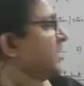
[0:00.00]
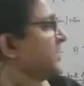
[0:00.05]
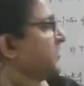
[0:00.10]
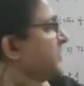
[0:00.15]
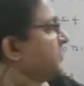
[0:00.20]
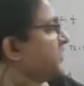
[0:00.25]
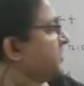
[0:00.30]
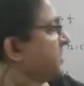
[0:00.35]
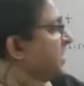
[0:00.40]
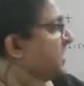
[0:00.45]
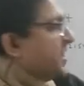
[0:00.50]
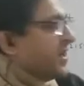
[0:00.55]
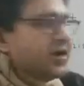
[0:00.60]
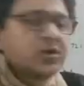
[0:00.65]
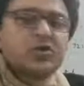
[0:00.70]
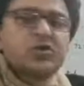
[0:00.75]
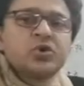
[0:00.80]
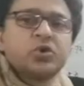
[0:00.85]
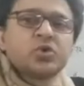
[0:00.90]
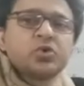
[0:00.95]
50
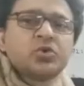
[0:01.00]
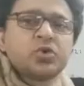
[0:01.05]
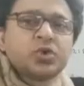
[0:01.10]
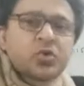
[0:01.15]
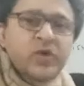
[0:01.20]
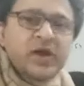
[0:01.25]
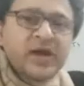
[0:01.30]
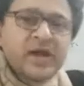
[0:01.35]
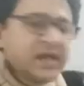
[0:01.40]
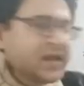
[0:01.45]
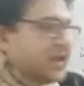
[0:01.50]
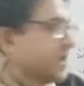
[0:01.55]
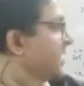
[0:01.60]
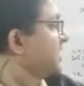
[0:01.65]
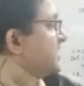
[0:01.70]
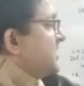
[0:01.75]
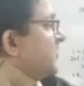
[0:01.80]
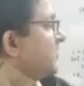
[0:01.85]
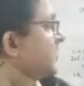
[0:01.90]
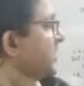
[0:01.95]
into 220.
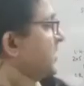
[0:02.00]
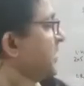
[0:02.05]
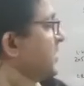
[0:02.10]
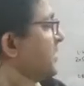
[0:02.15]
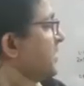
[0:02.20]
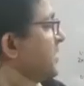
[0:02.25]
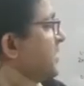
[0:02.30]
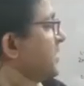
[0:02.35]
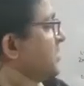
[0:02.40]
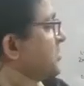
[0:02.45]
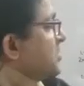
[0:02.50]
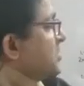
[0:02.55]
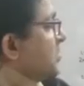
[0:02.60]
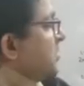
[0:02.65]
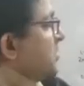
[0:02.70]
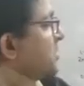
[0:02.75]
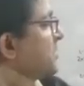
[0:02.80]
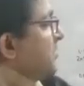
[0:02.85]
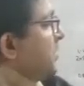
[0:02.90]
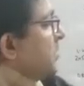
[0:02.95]
Simple. So
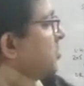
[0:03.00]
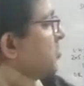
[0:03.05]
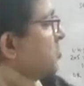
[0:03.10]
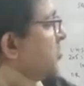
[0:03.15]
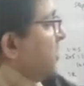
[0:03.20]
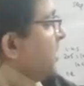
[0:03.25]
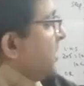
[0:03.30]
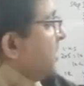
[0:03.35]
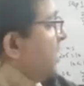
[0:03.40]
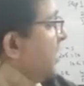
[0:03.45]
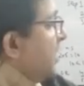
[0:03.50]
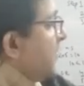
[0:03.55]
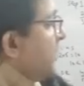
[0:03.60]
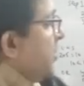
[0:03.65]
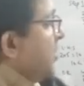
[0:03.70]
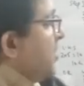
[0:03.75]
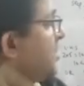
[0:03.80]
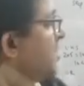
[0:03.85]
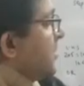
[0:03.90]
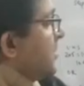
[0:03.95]
this will be 220
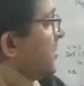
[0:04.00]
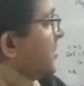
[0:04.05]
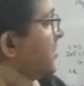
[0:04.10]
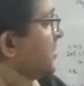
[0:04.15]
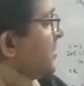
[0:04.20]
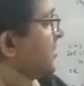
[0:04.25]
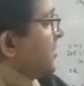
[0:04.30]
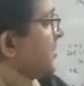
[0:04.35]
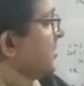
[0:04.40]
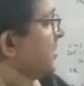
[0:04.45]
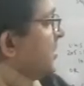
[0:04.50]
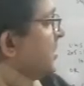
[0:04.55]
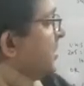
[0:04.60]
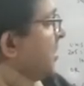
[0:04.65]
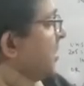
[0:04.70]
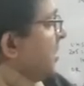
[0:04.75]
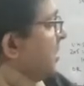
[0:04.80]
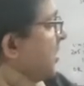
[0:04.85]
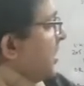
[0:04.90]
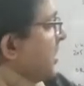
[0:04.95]
upon
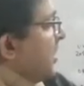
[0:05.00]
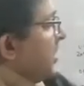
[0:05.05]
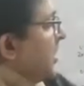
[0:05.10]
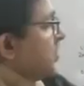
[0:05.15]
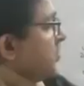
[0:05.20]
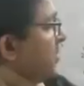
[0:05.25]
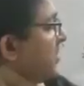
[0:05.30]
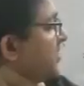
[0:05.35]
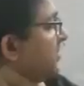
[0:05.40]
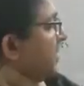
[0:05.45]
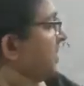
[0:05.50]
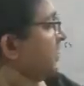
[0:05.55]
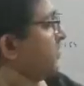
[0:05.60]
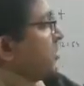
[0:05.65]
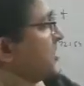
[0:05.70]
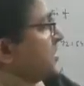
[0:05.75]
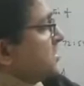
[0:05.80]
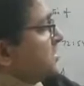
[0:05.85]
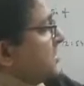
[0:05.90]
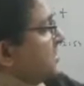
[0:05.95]
25,
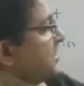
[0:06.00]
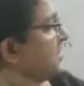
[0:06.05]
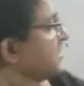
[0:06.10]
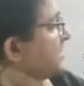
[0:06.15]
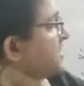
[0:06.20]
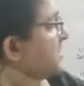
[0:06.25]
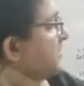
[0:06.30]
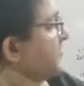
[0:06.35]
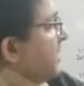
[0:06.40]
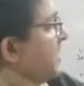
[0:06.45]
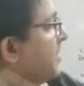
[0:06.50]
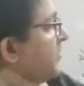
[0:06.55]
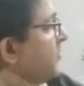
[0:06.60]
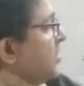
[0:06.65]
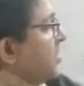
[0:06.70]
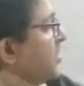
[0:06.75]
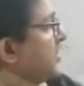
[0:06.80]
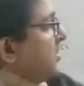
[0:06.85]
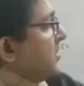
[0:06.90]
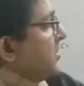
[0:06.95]
because this is 1 upon
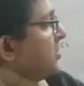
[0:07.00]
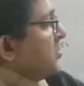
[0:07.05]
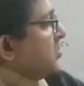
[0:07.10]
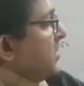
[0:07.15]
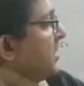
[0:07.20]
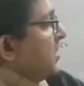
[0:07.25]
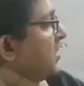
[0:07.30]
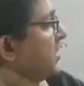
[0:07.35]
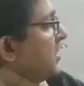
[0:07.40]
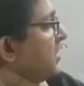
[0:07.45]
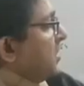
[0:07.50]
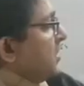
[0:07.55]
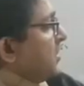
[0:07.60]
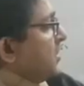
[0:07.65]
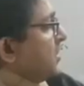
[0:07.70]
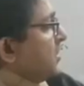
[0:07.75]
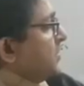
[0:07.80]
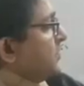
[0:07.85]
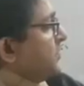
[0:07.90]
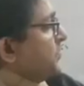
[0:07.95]
you can
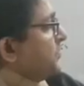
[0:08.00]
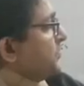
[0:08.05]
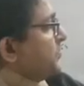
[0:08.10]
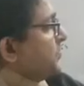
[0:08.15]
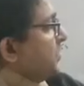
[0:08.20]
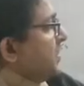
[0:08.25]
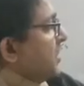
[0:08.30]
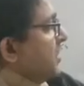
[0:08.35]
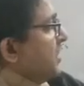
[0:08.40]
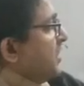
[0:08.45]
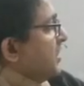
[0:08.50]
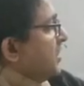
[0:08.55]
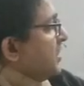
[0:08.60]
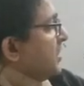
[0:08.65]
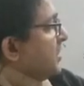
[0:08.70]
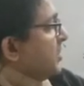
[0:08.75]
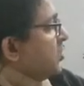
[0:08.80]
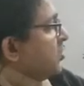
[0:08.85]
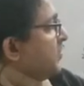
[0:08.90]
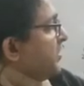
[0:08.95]

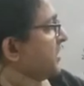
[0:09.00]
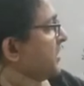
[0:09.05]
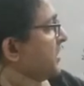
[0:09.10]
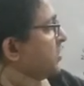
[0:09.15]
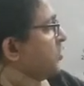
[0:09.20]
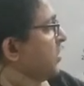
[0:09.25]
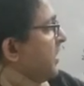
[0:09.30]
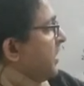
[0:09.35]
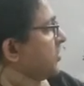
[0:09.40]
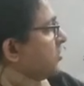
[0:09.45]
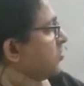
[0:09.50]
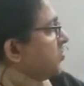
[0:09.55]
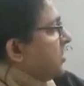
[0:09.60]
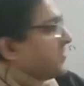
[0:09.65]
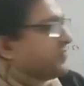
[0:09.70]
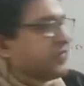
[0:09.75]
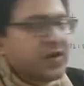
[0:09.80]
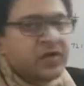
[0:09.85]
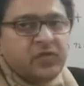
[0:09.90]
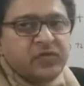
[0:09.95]
2 on the 2 and
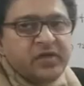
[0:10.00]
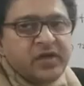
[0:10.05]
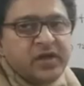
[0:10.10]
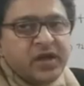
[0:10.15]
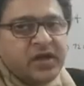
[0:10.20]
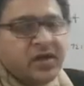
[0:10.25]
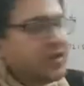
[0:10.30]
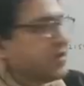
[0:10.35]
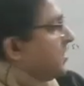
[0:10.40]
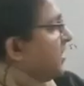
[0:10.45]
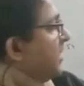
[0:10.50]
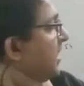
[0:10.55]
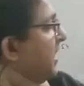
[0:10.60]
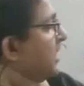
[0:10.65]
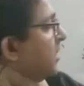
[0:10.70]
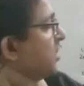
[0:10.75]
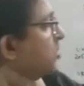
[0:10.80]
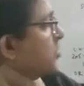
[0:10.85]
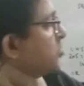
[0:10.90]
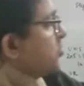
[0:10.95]
25 over here, and
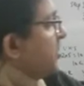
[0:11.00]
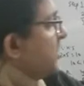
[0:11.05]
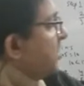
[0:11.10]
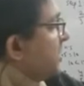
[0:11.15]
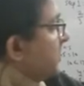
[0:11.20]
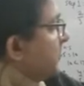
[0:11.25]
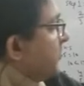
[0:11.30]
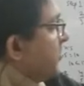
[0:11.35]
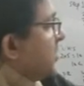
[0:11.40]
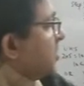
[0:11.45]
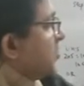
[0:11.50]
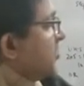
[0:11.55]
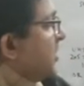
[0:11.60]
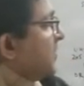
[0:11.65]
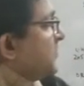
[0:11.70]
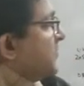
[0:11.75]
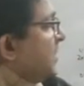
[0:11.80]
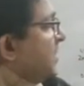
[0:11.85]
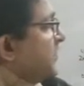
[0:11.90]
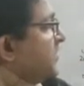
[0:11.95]
220 upon
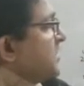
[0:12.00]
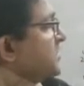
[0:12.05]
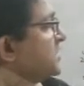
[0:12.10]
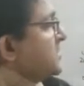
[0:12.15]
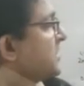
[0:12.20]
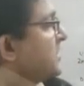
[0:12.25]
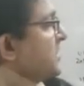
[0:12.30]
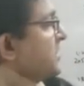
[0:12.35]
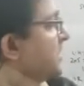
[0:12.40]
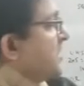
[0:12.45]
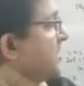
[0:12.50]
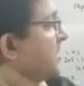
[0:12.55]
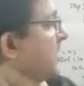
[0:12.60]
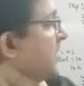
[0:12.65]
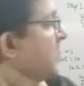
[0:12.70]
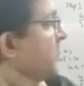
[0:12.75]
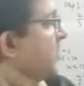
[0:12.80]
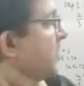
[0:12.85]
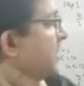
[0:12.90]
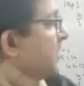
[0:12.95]
25 is
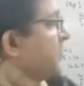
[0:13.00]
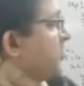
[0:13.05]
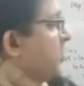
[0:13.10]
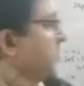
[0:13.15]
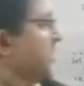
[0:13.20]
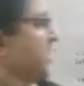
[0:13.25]
44 by